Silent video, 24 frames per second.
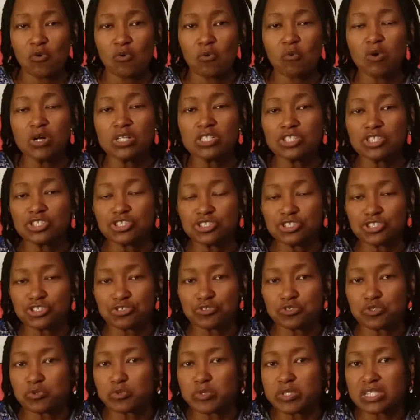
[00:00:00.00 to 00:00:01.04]
Once
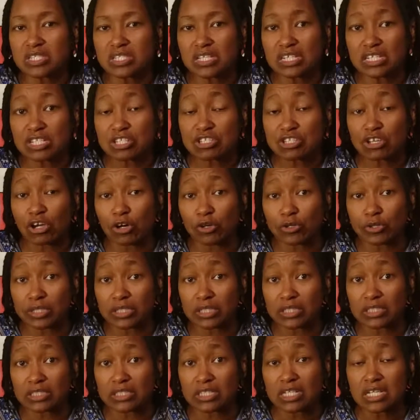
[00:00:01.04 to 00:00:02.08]
Yeshua was done
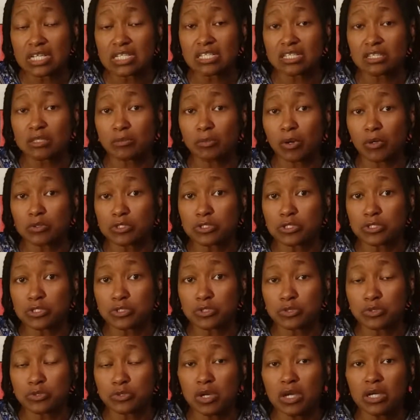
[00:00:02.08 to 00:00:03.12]
talking to the
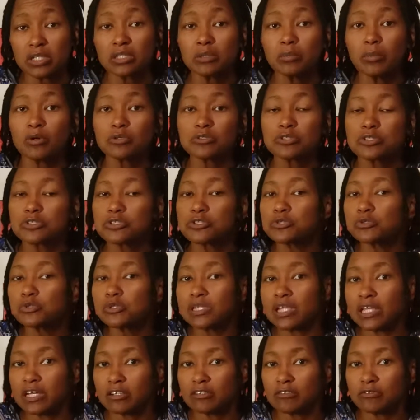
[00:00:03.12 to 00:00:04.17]
multitude
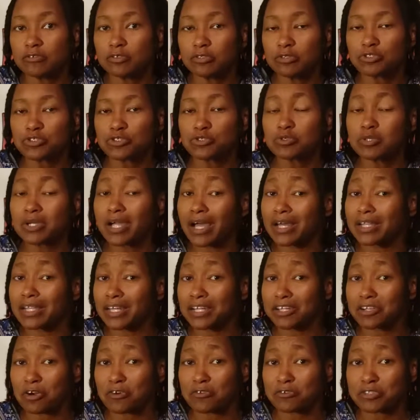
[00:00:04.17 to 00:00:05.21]
left. Yeshua got
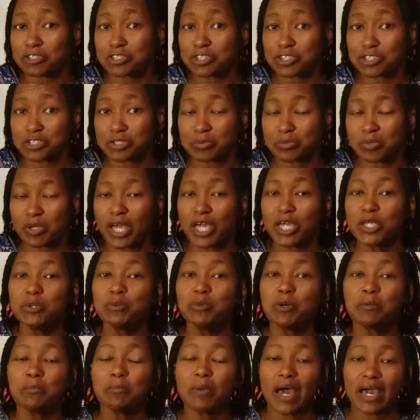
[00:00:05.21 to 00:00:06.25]
down off the ship and he
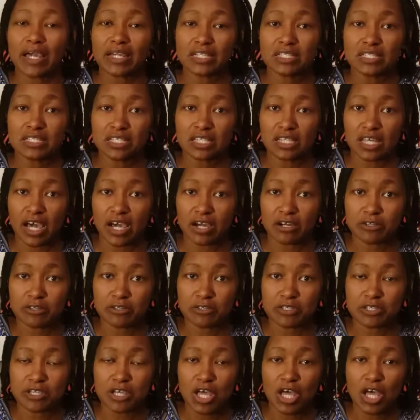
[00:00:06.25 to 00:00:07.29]
went back into the
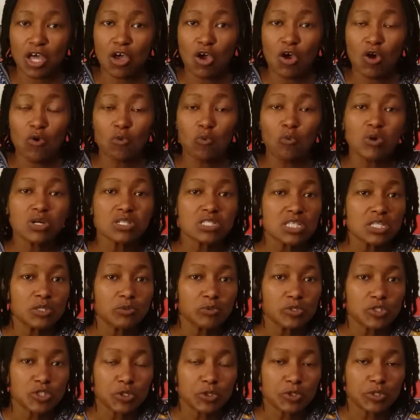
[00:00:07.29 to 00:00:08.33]
house. Once he
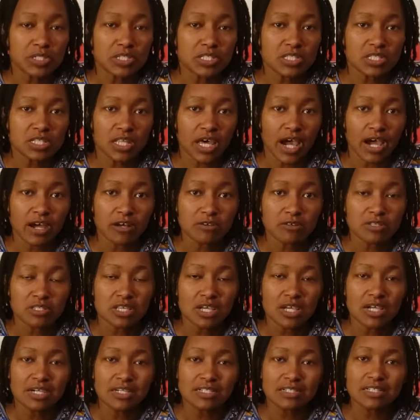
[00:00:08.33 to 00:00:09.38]
returned into the
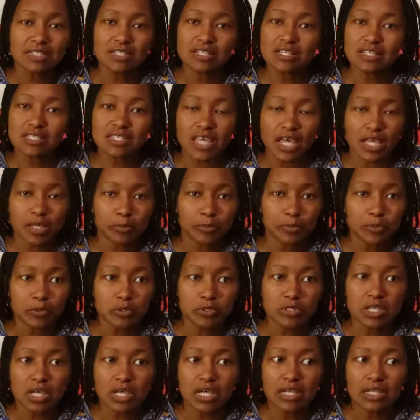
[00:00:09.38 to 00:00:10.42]
house, the
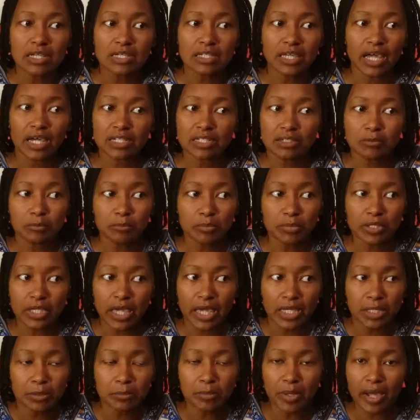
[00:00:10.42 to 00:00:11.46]
disciples kind of
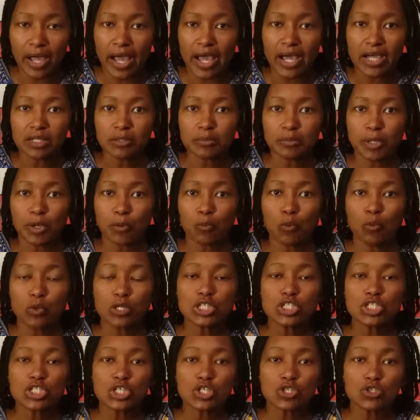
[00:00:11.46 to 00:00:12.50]
came behind him and
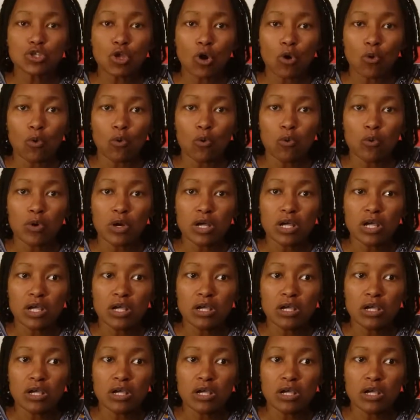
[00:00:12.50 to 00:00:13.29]
wanted to know